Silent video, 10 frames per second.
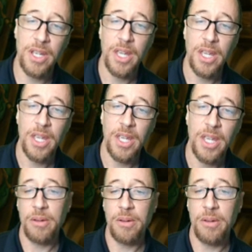
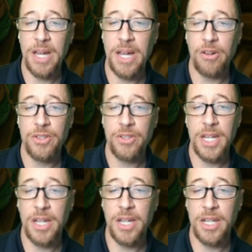I also like the
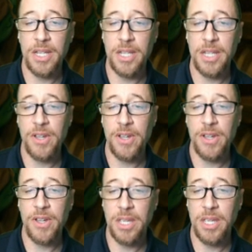idea of coming
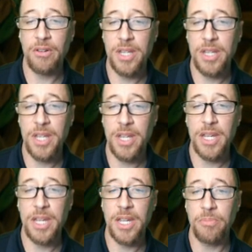here and attacking the
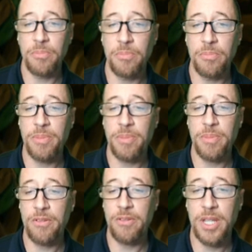bishop. I don't
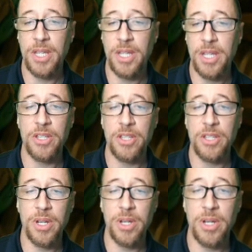really care about this
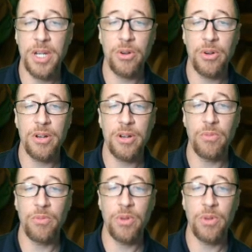pawn anymore. I mean,
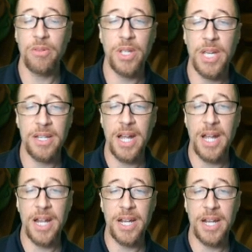we got to not
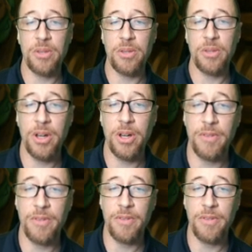care about the pawn, right?